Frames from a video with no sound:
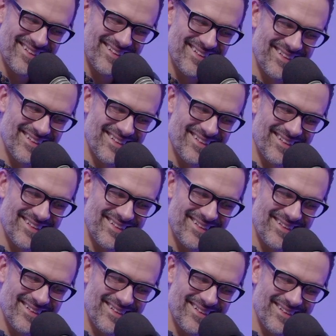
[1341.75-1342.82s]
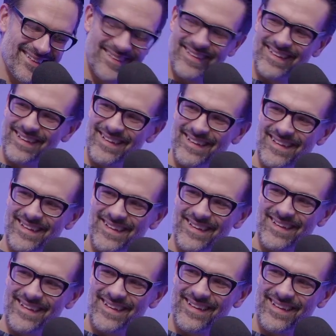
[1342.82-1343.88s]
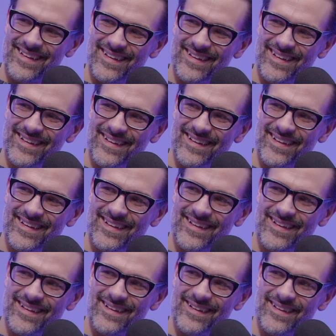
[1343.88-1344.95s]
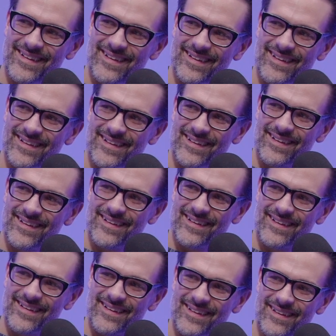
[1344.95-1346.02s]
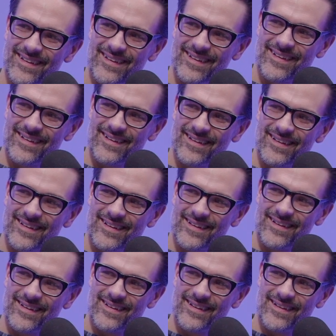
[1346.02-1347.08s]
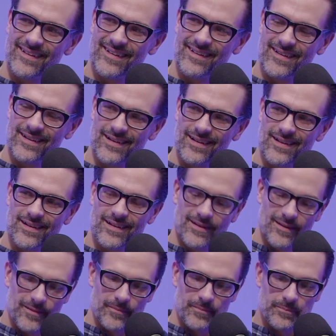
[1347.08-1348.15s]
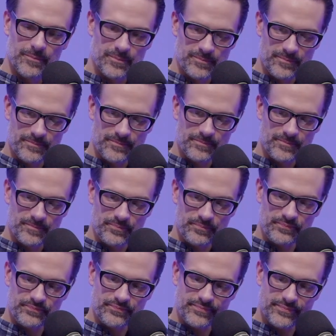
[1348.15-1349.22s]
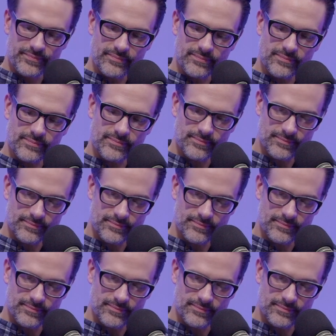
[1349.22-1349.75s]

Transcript: No words are spoken by the person on screen.